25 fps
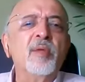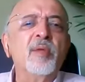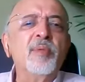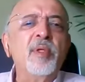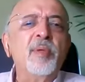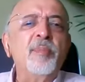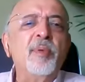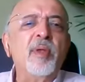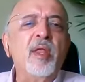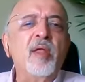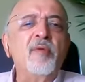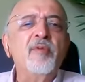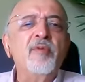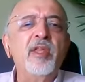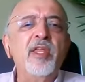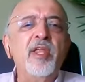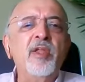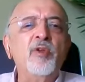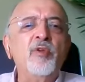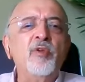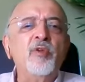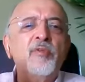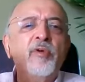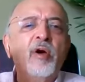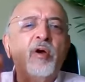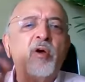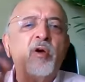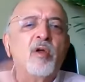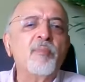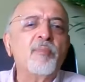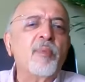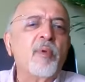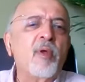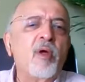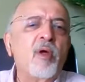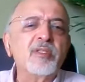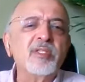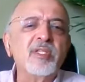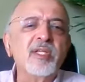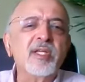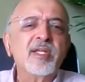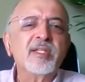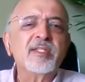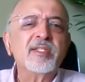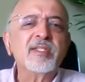People are willing to work on projects.